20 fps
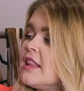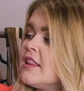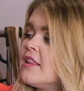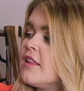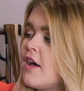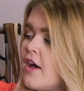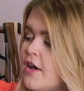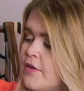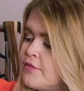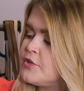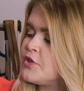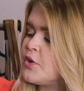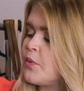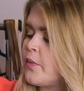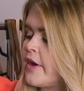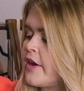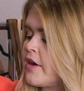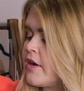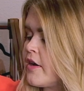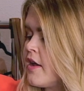love to
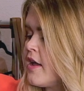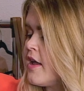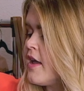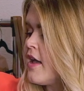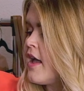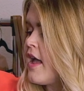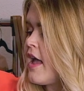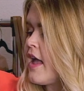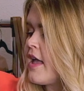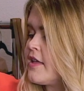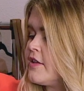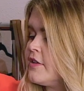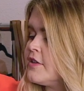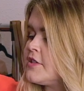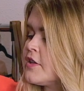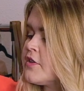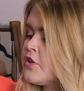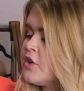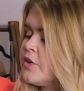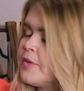wear. It is
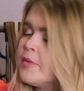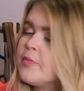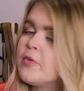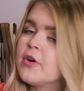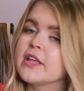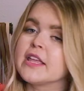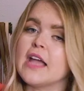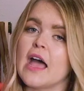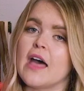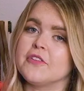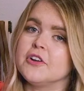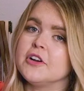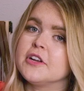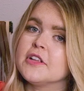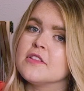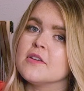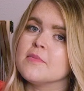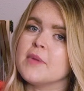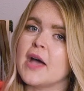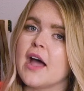a little bit more gathered
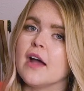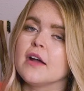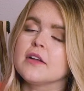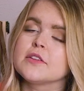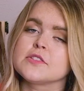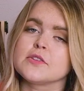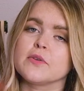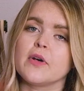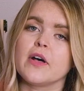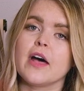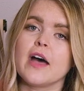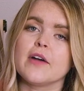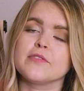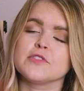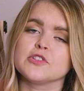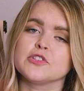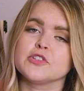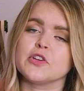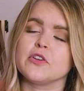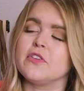in the back, so I'll have
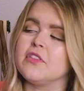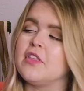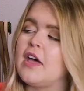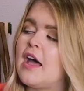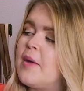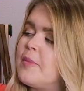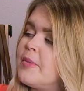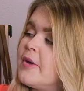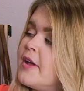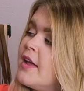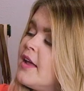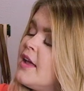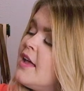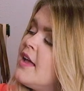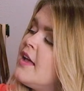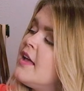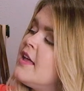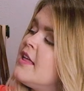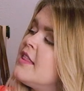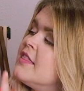to show you that, but
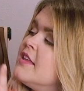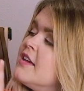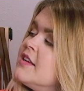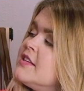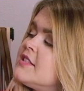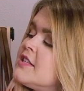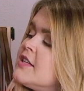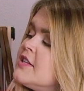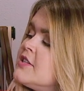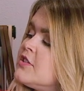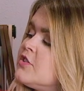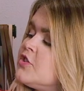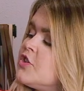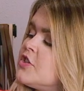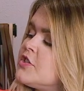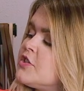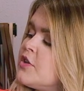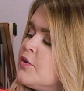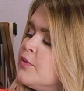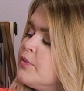this is
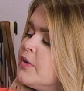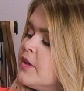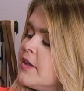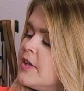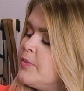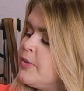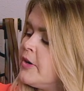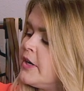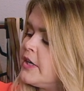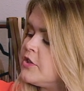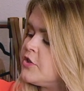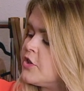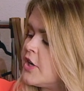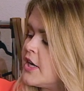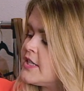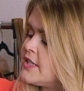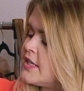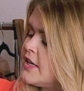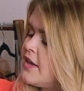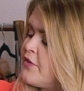just a really pretty
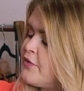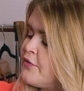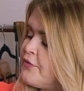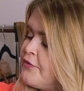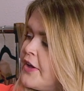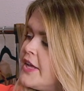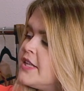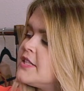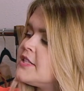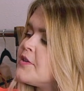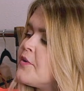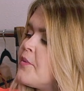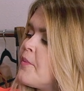dress, and it fits